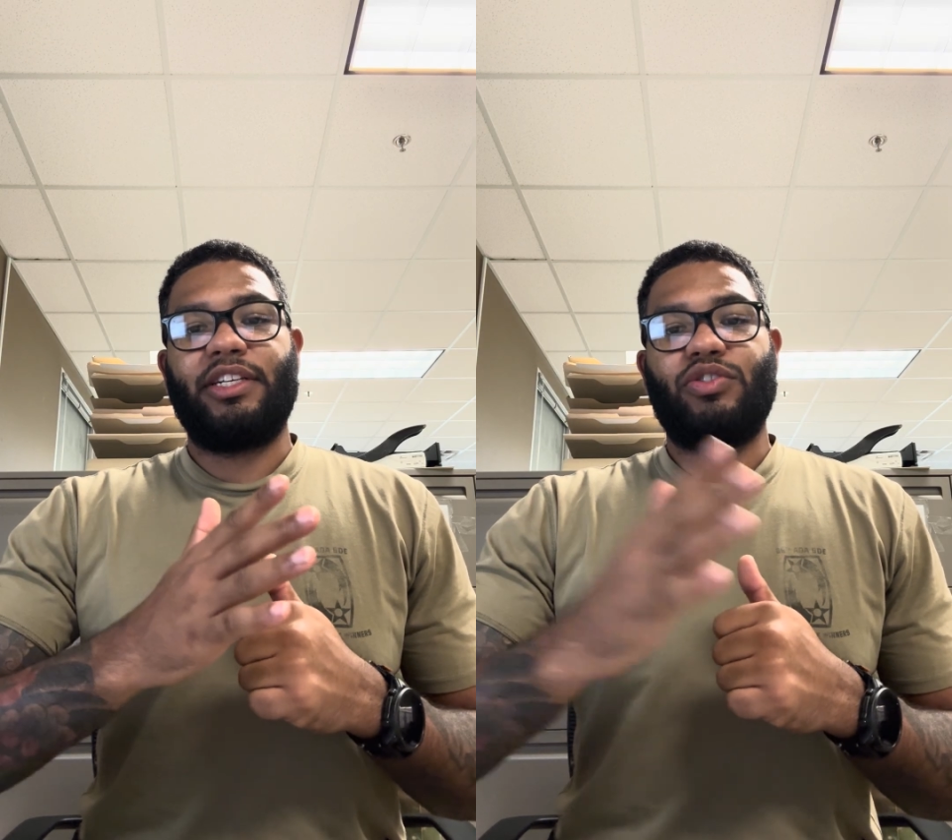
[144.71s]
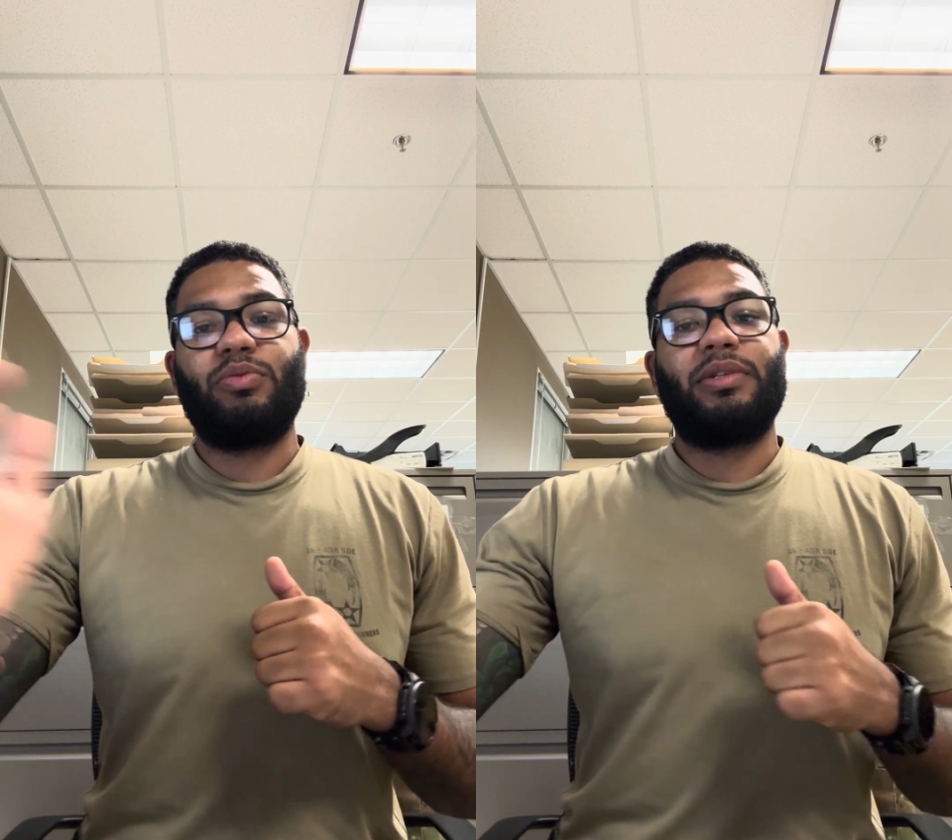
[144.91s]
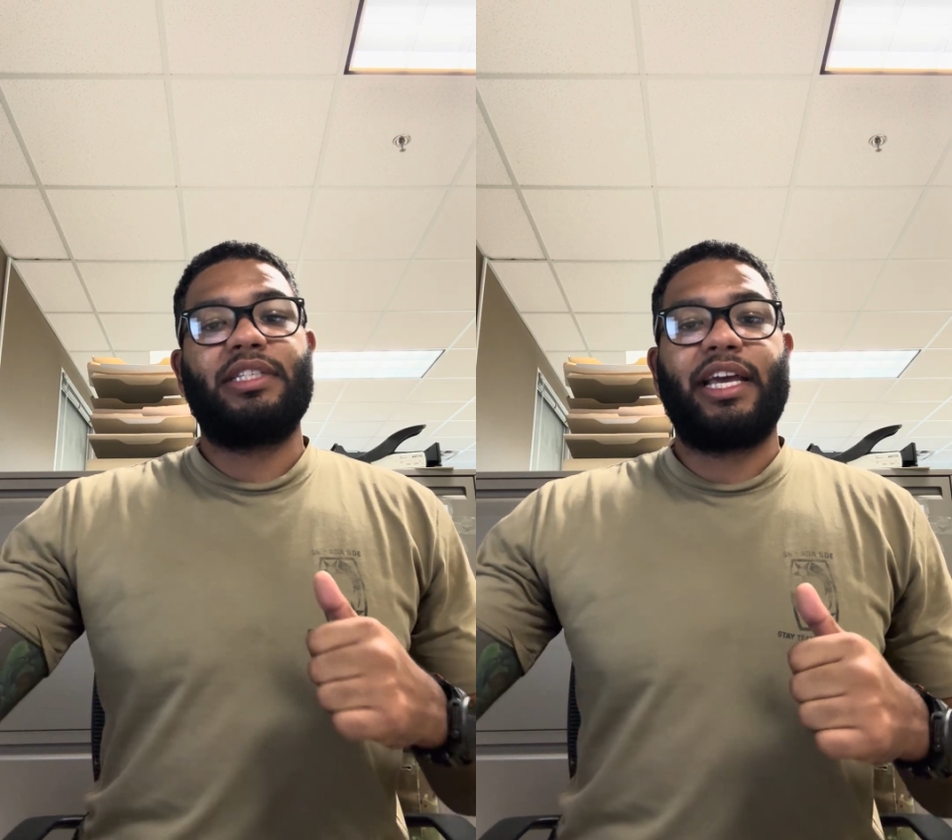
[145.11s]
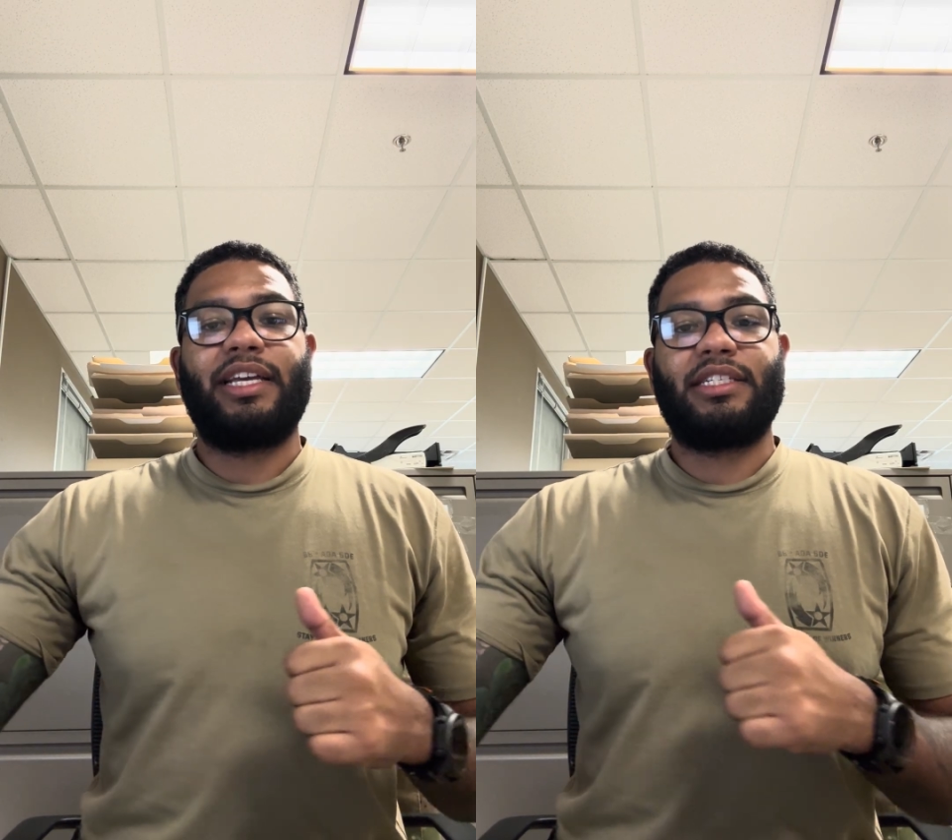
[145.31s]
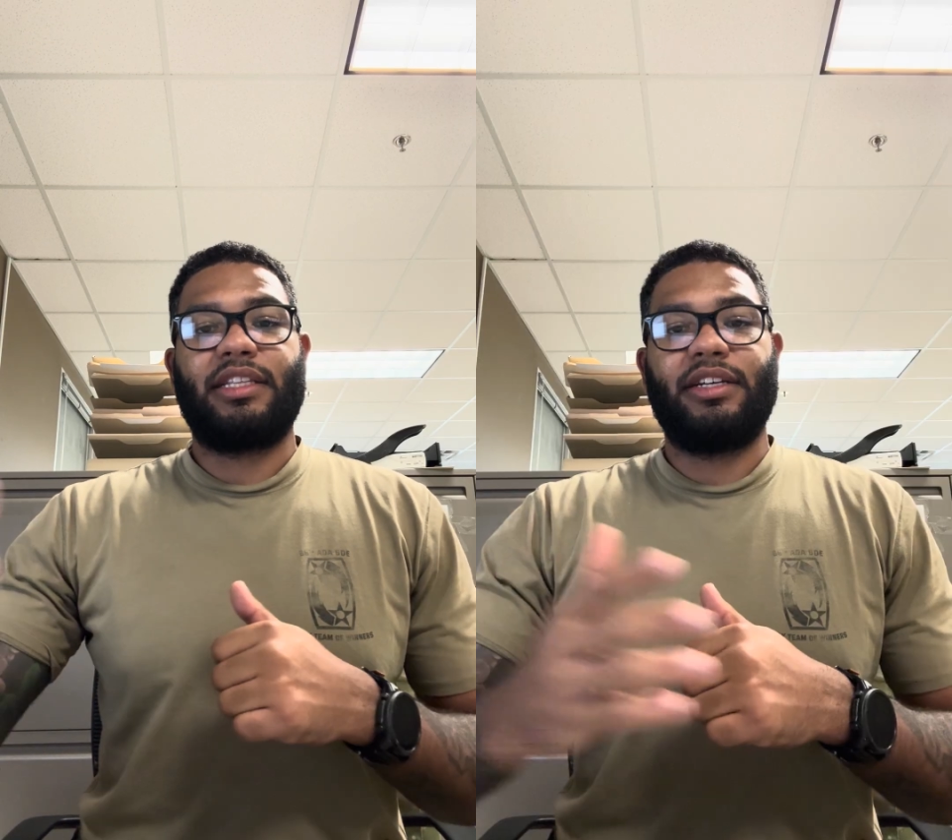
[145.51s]
troop to
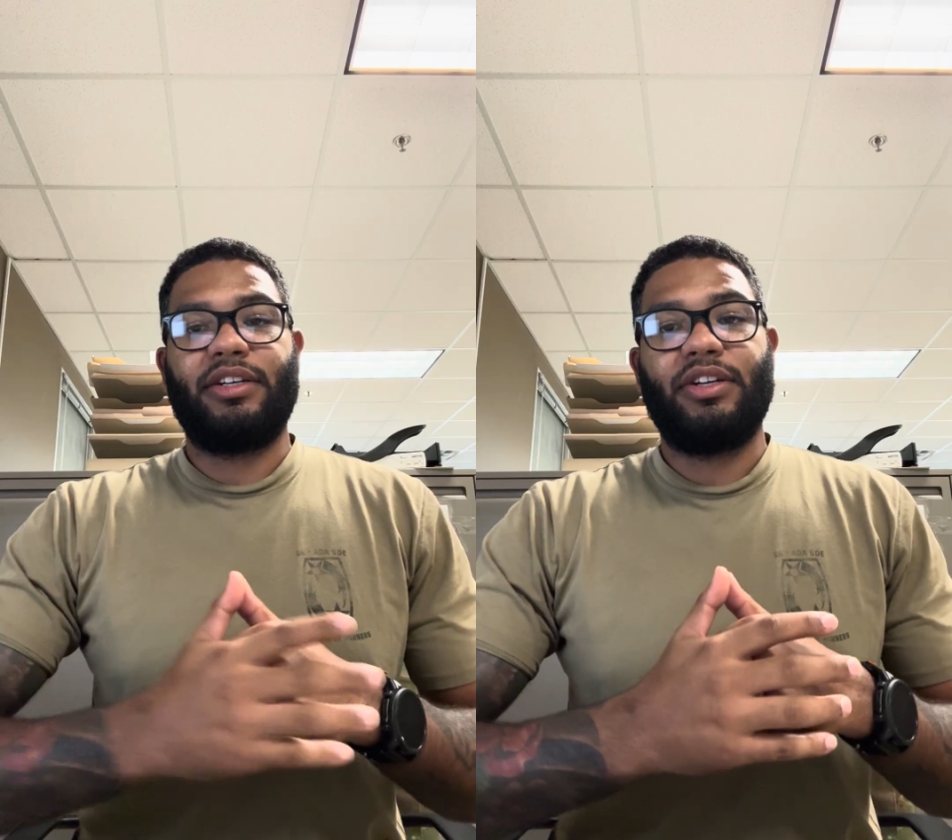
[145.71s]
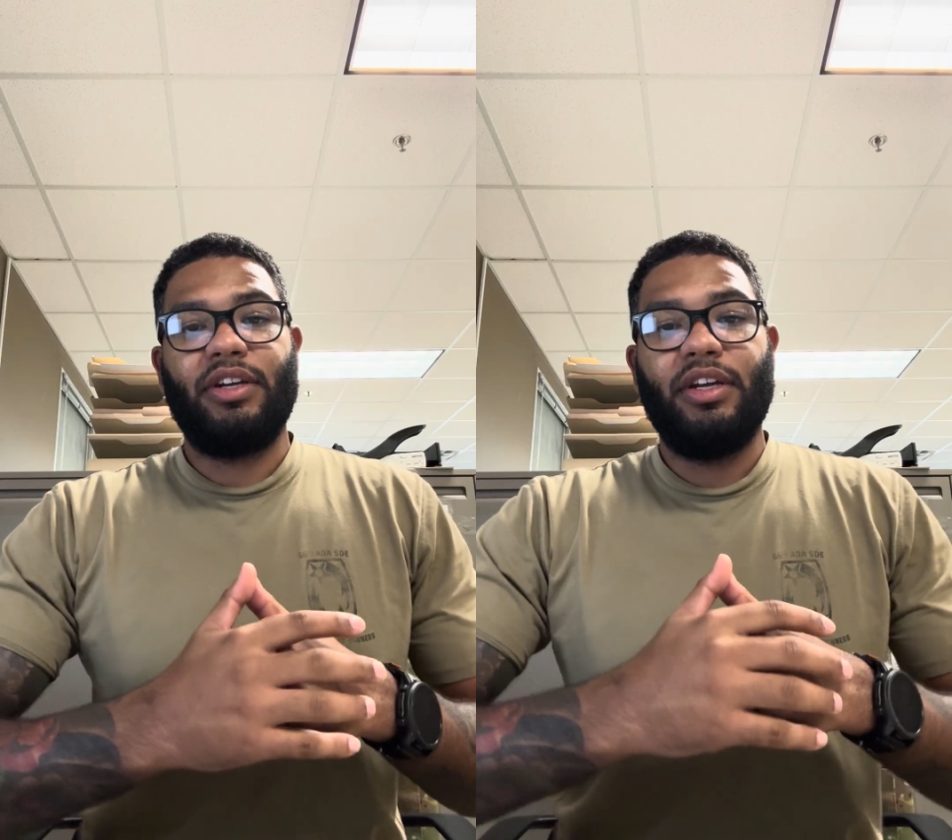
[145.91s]
task their